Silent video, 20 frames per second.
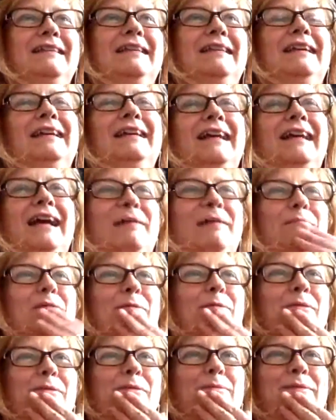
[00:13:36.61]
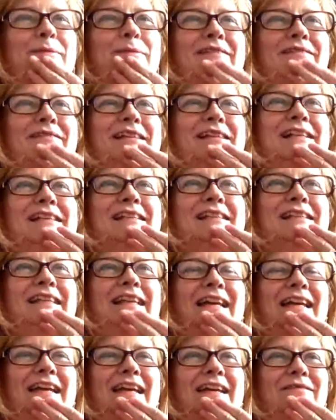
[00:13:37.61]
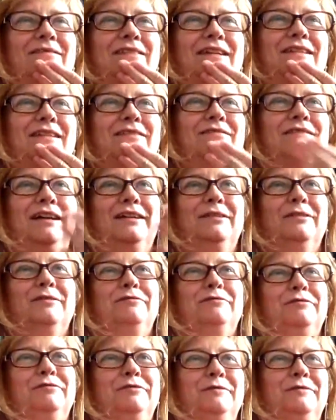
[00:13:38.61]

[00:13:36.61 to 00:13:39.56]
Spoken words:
think I probably will stay with one of